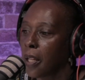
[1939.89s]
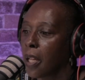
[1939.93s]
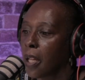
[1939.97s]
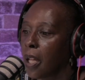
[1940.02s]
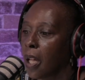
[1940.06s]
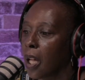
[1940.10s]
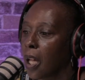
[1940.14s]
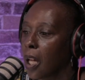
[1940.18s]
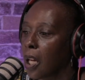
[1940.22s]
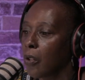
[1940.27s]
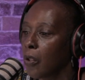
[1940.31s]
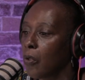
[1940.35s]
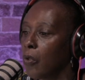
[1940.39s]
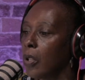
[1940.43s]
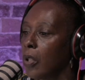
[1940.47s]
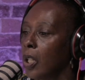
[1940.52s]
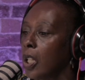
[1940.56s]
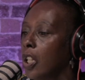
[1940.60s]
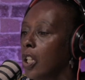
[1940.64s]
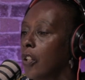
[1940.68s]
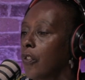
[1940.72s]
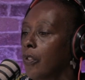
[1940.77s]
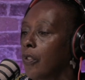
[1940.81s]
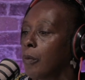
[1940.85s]
And all it
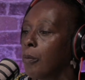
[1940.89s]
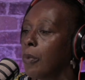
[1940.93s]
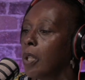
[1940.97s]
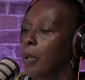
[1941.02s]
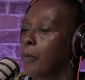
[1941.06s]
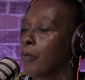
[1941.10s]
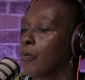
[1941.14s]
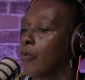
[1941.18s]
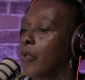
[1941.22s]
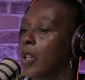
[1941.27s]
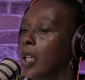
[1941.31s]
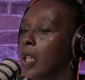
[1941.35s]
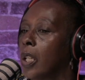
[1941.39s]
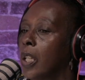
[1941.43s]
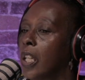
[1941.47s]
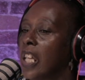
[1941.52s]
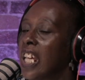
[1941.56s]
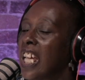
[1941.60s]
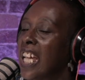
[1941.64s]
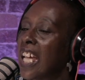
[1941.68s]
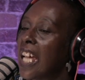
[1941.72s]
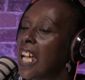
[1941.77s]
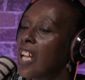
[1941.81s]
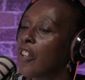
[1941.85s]
is to me, really,
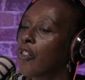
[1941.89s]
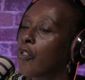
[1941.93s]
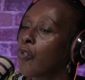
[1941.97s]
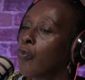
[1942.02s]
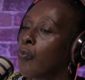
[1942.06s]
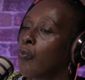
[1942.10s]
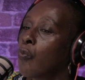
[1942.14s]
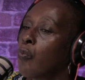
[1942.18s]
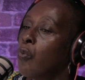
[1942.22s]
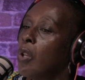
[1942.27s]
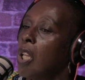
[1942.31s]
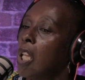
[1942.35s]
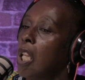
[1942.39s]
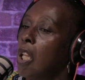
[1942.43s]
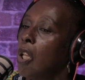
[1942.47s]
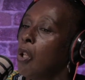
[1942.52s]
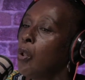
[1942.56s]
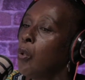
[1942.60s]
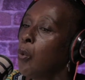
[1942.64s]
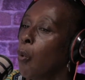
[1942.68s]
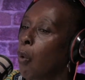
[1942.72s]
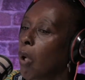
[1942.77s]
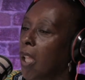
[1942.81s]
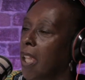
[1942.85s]
it's
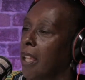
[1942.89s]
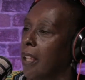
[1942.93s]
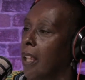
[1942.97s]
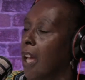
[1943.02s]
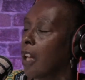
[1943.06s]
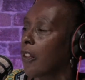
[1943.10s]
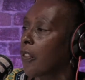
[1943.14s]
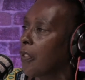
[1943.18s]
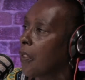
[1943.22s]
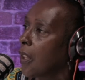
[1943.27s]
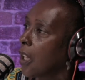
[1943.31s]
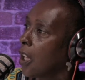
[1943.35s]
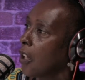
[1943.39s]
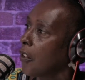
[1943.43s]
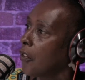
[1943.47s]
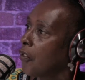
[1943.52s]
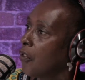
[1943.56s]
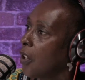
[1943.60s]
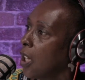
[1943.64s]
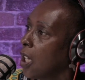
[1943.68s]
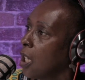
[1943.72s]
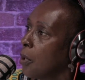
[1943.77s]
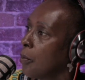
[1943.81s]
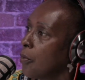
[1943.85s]
re-looking at things,
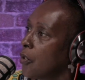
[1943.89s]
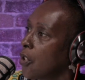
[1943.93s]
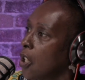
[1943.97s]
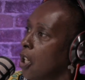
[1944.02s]
James.